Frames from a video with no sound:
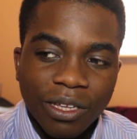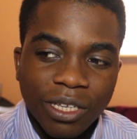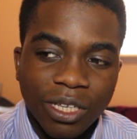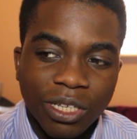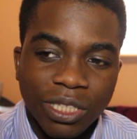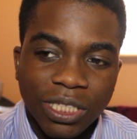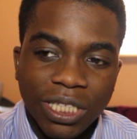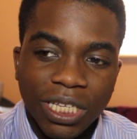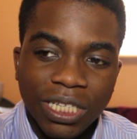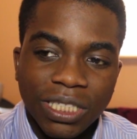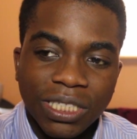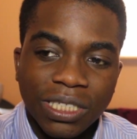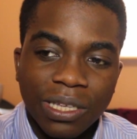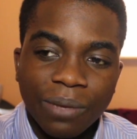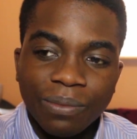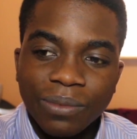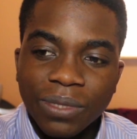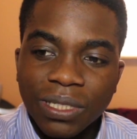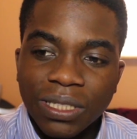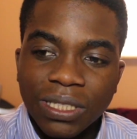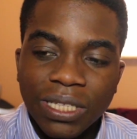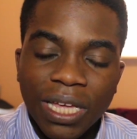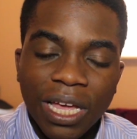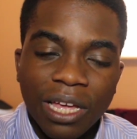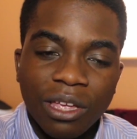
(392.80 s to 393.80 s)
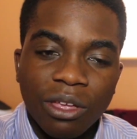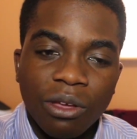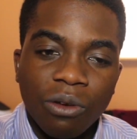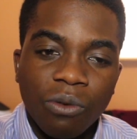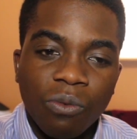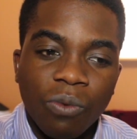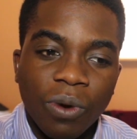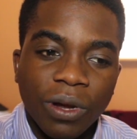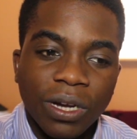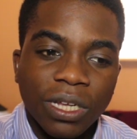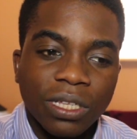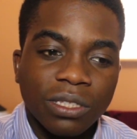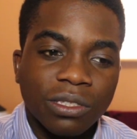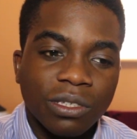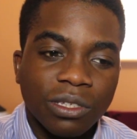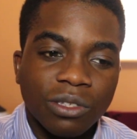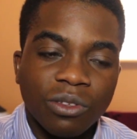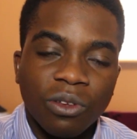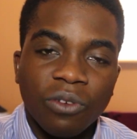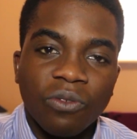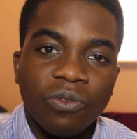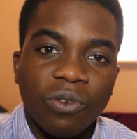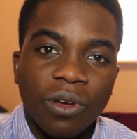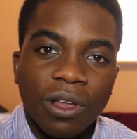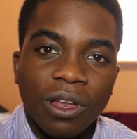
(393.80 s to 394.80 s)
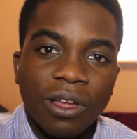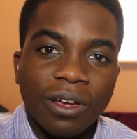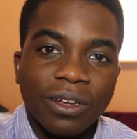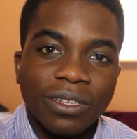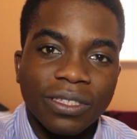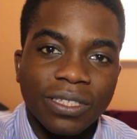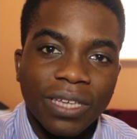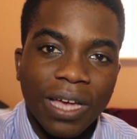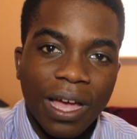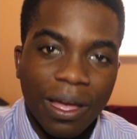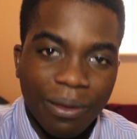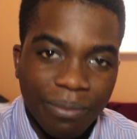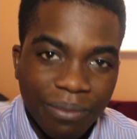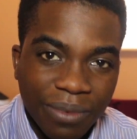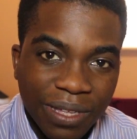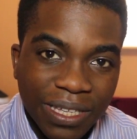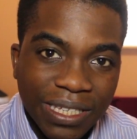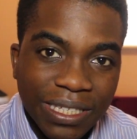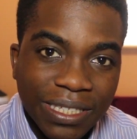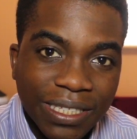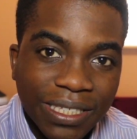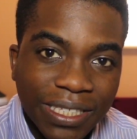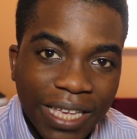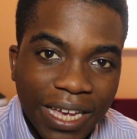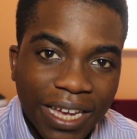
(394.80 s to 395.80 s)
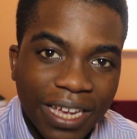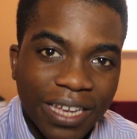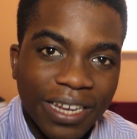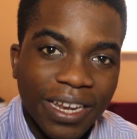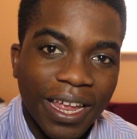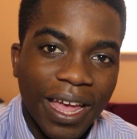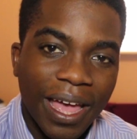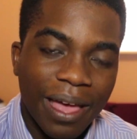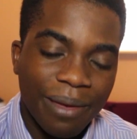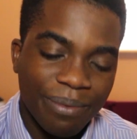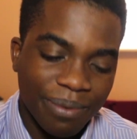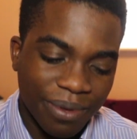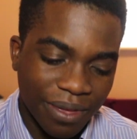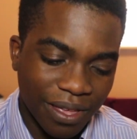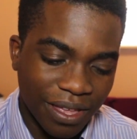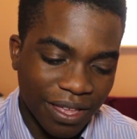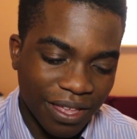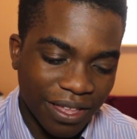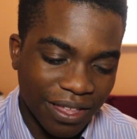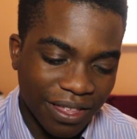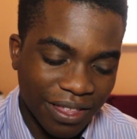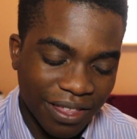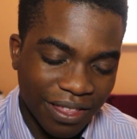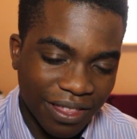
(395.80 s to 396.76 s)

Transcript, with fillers: You did something that you wanted to do for a long time, second happy.